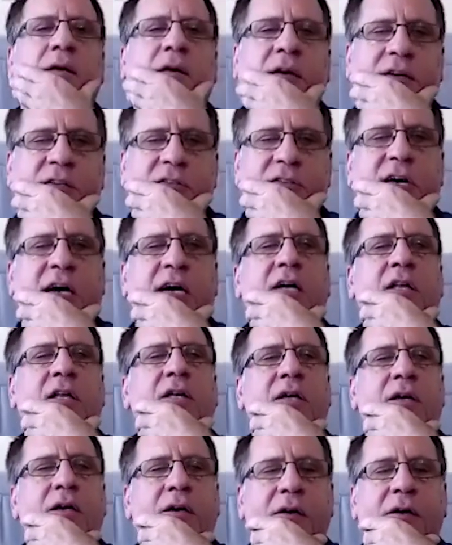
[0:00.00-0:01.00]
exactly.
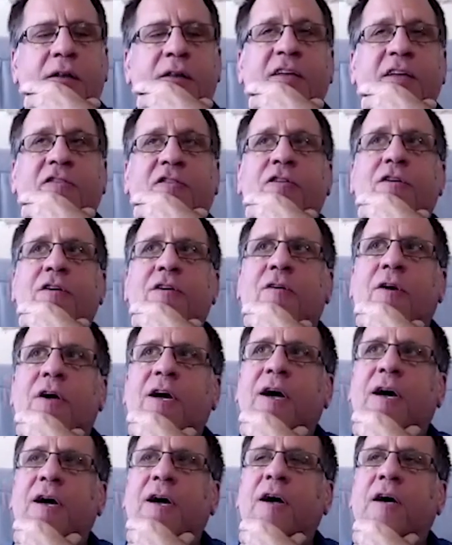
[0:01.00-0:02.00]
That's good, Gregg.
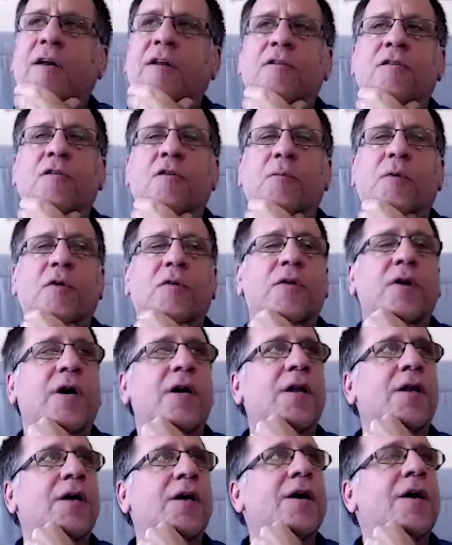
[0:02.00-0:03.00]
I, I didn't know about that.